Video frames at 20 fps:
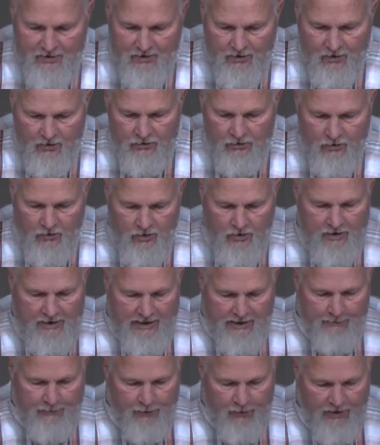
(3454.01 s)
O Lord,
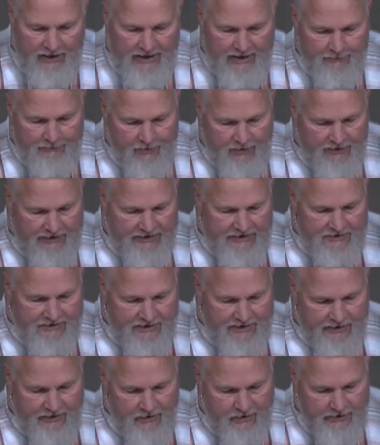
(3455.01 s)
I pray, please
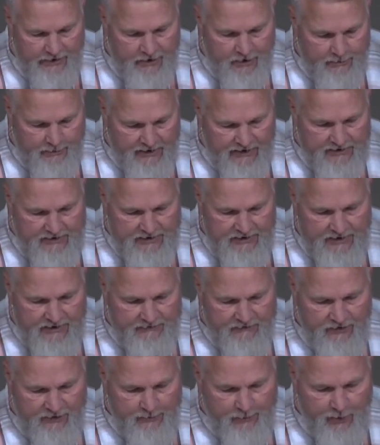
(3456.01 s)
let your ear be attentive
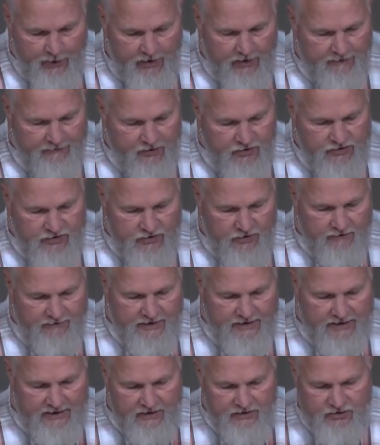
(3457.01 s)
to the prayer of your
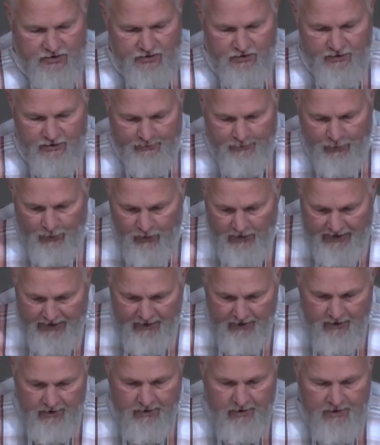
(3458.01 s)
servant and to the
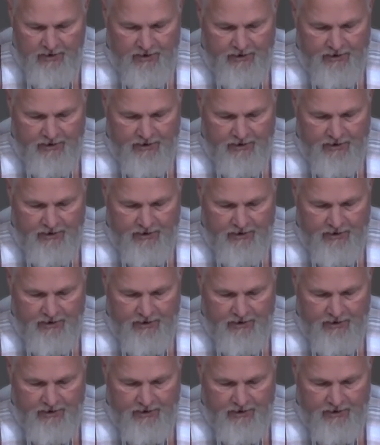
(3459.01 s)
prayer